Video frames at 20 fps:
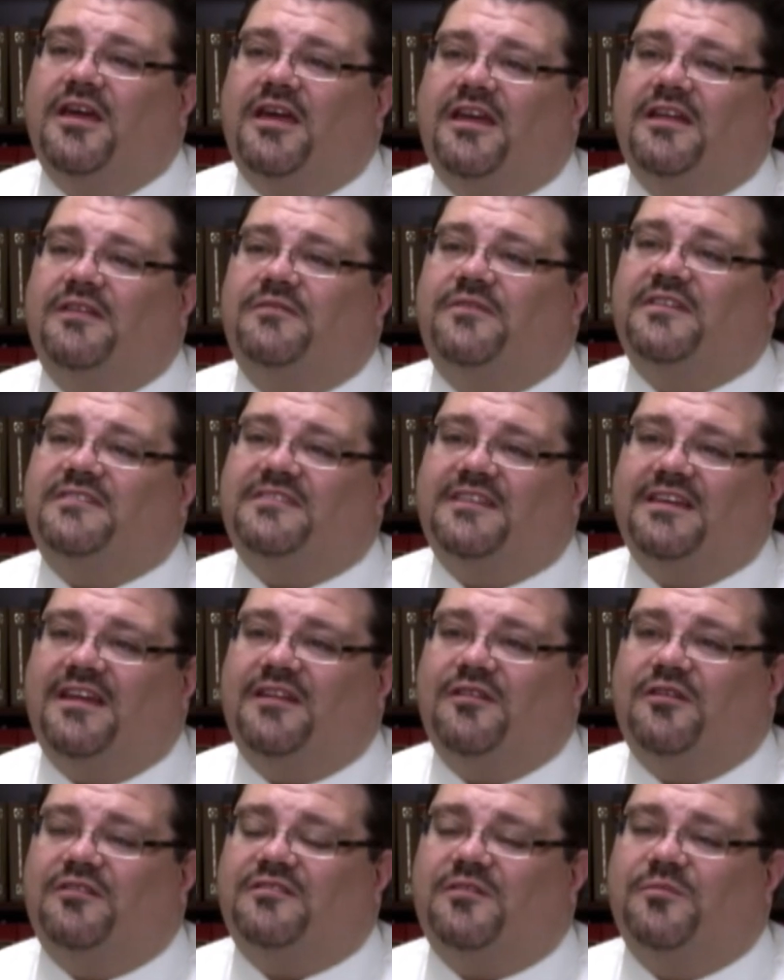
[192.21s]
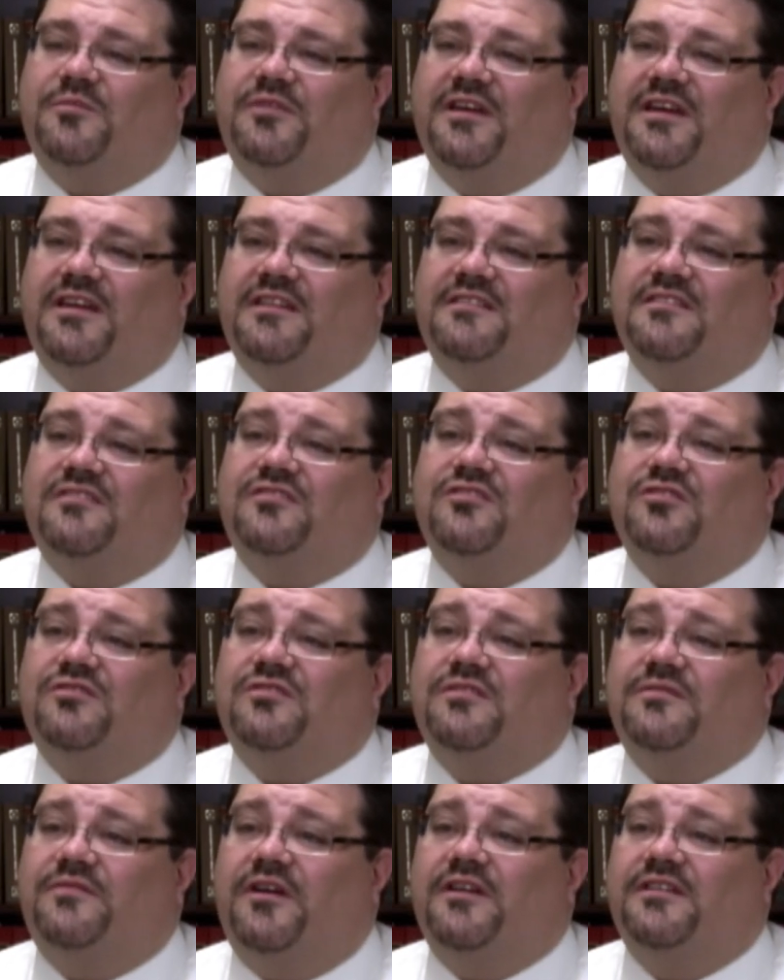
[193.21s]
In investigating those complaints, it's
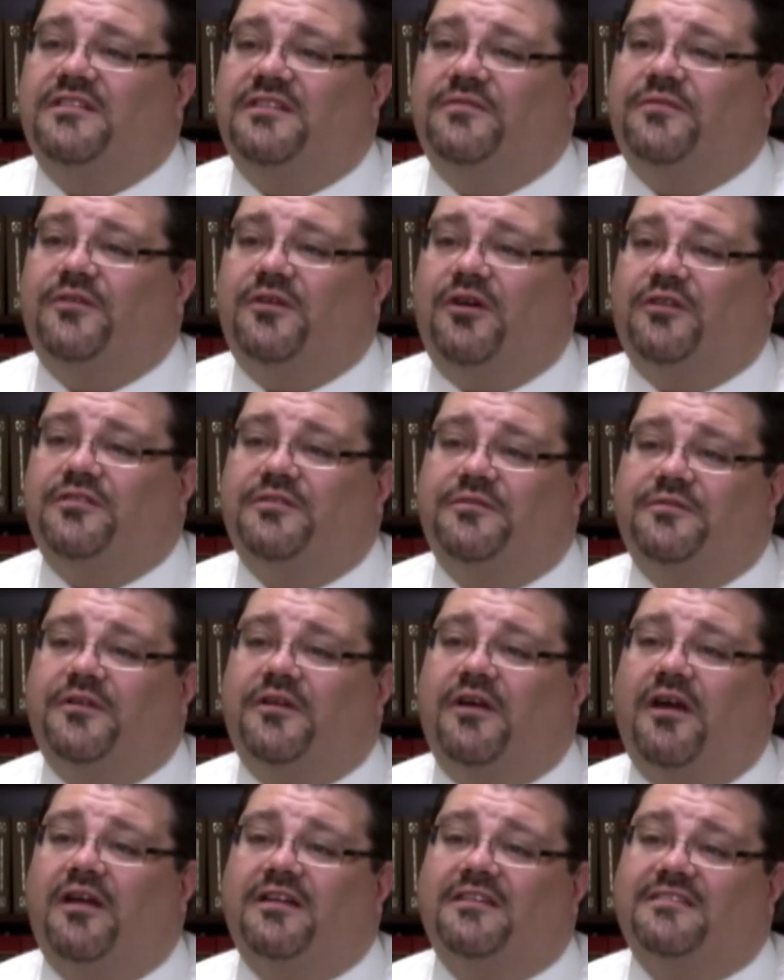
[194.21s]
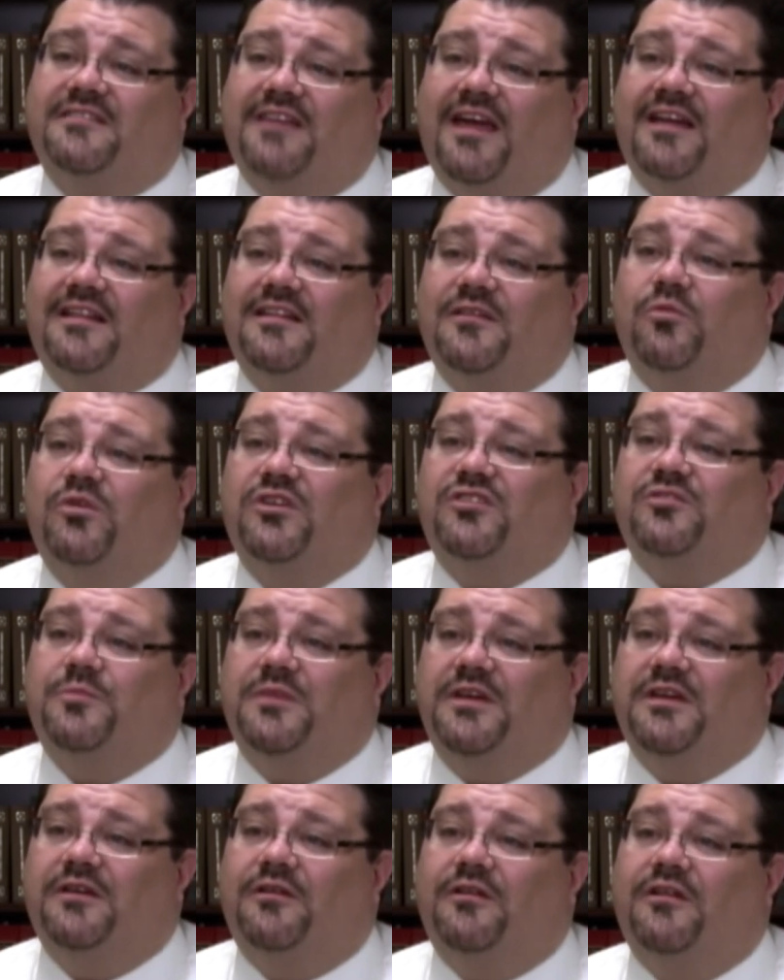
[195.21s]
usually very difficult to figure out exactly which
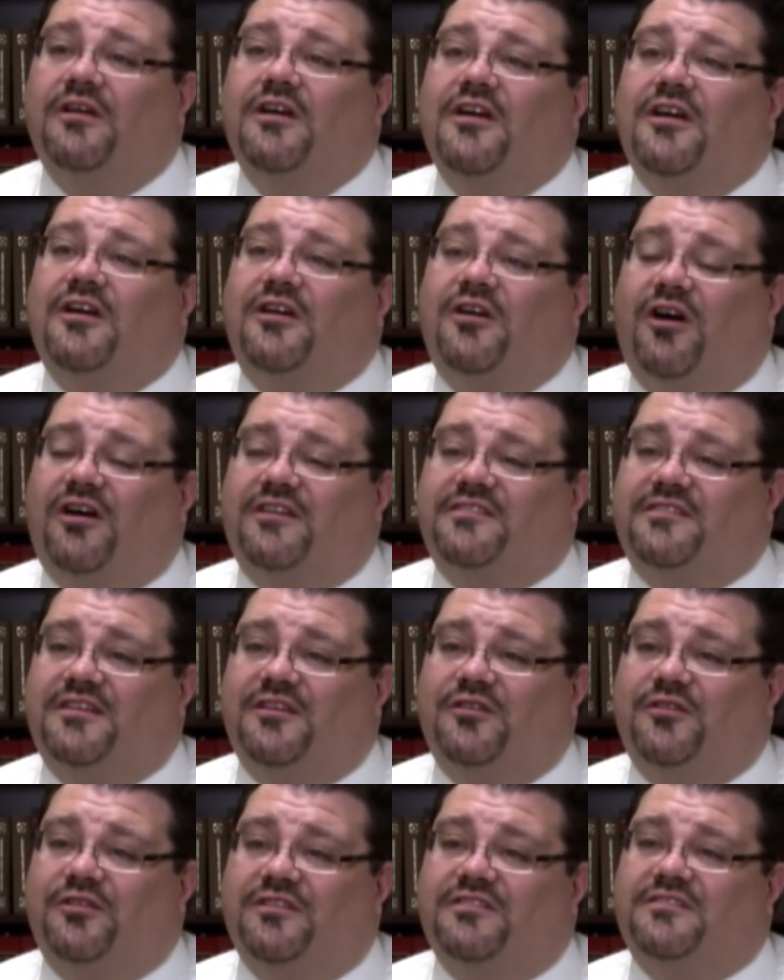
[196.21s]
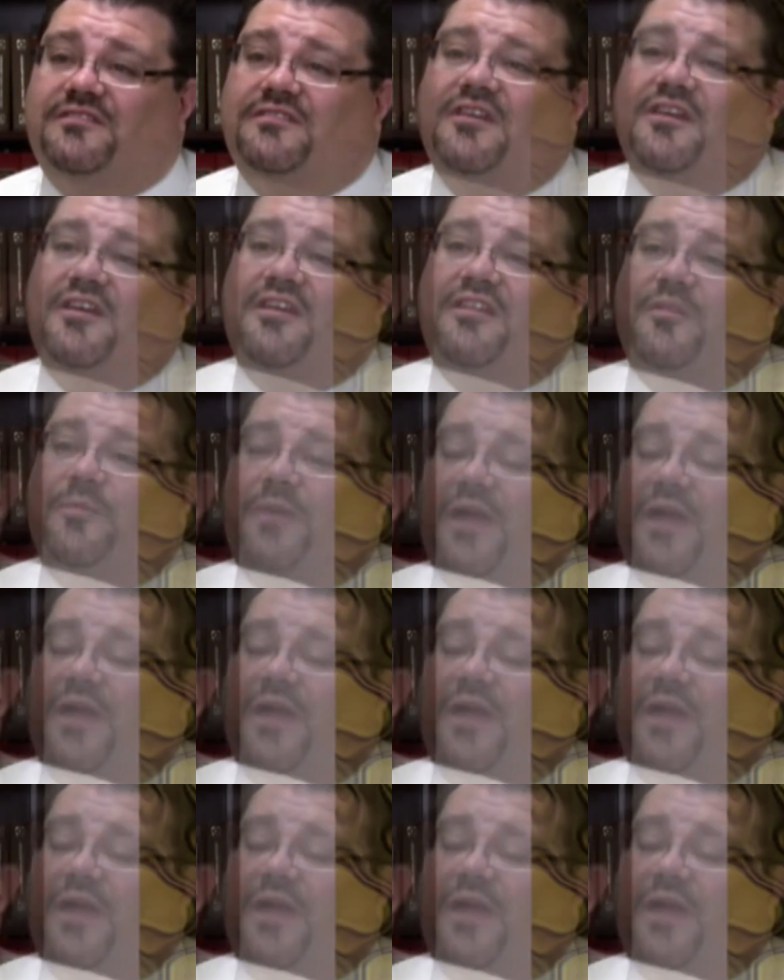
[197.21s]
meal caused the illness. The